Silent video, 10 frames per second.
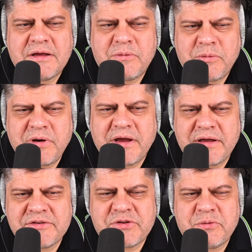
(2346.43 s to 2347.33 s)
we
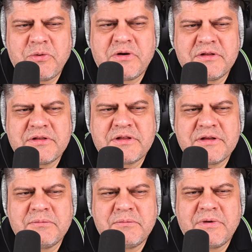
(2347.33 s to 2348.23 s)
as the world
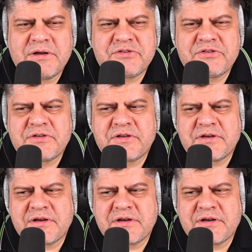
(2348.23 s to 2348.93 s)
uh, must